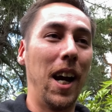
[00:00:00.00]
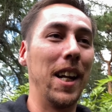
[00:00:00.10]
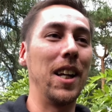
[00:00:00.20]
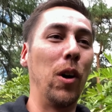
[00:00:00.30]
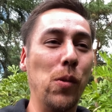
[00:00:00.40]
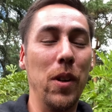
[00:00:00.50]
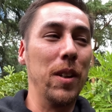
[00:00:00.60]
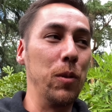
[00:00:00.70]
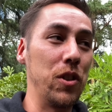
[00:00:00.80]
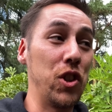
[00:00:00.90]
And it, oh,
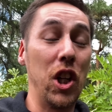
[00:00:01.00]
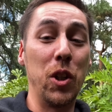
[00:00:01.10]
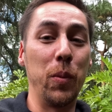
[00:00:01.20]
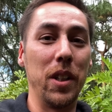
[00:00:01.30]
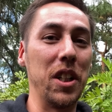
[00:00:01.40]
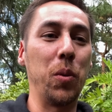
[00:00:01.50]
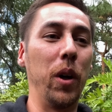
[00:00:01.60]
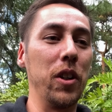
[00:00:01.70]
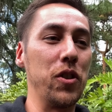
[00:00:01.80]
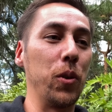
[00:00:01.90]
it was genuinely
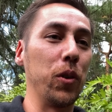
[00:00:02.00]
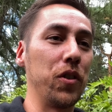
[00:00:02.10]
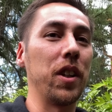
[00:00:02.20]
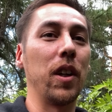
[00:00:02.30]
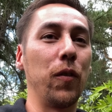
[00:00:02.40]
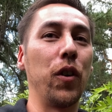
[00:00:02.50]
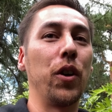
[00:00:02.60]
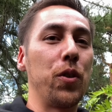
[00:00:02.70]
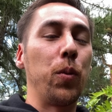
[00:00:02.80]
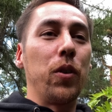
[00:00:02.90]
quite daunting at first,